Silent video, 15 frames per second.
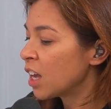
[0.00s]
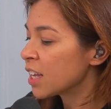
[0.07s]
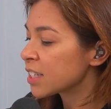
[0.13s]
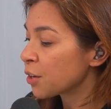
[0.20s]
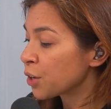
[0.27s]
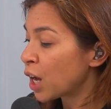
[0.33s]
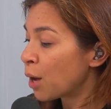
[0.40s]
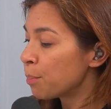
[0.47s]

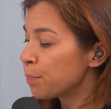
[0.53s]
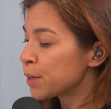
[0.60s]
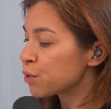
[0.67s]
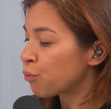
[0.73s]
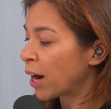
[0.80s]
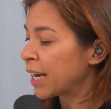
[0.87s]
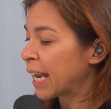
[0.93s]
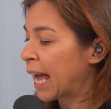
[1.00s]
So
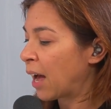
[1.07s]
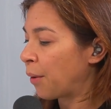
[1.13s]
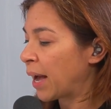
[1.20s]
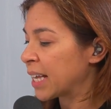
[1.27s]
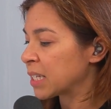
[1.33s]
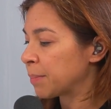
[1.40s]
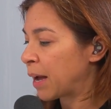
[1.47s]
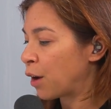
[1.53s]
Compass right now
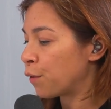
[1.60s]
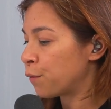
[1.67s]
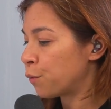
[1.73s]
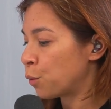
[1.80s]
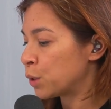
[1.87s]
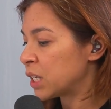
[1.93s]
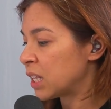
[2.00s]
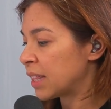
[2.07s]
has about
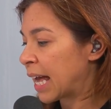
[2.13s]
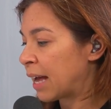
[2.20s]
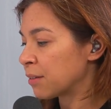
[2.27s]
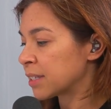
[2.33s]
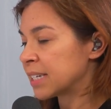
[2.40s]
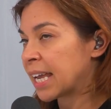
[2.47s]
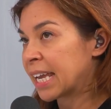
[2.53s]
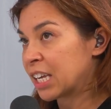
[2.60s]

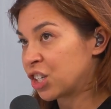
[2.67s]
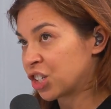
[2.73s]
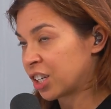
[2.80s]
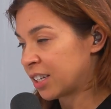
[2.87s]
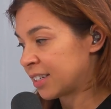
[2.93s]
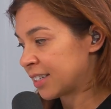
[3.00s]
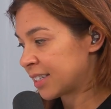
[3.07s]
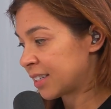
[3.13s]
40,000
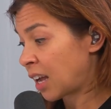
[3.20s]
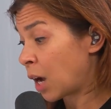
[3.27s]
agents.